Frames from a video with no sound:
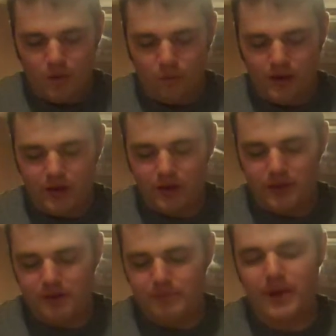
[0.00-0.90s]

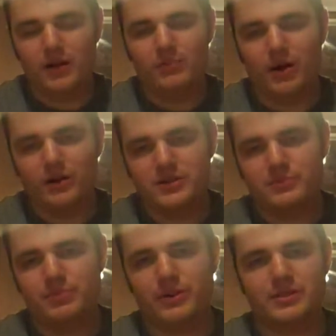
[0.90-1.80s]
with pale malt
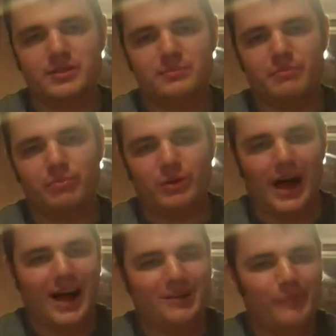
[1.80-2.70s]
plus
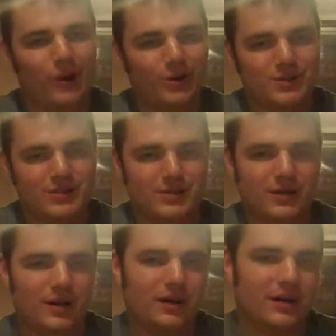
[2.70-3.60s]
black
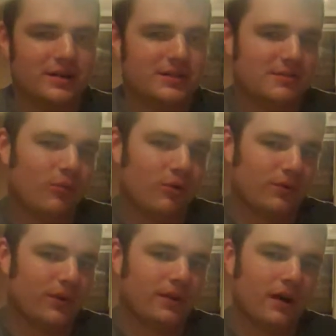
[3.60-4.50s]
malts. This is more
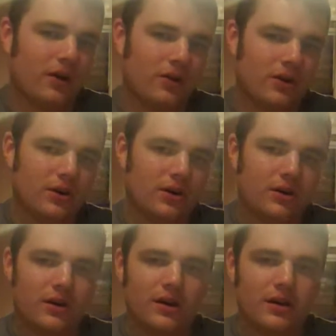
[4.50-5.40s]
for the color.
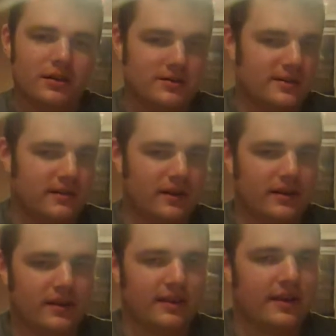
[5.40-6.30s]
You still
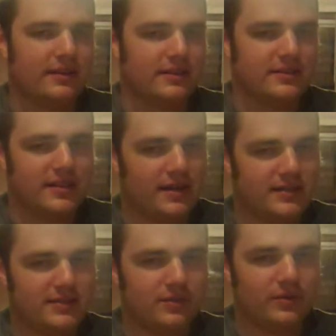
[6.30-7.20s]
gotta get that nice
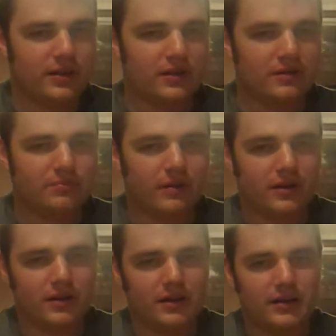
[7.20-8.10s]
taste to it,
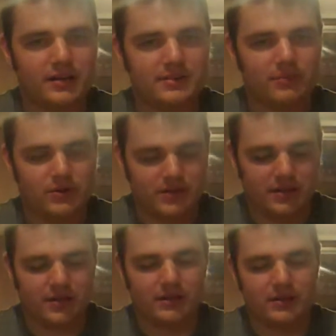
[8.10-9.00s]
but it's
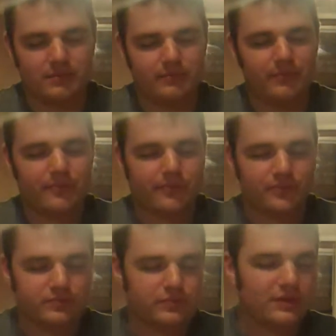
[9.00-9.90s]
mostly
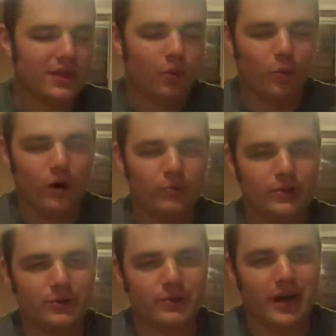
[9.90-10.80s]
what we
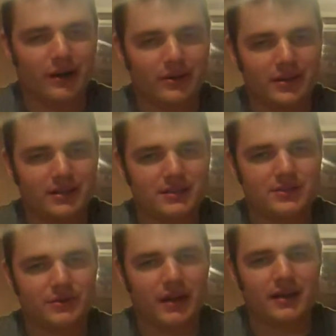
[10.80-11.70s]
do nowadays
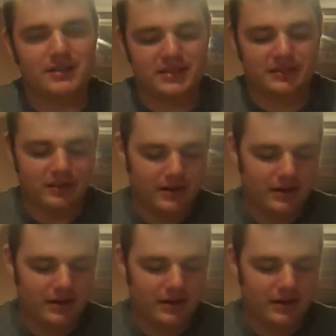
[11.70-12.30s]
to enhance it.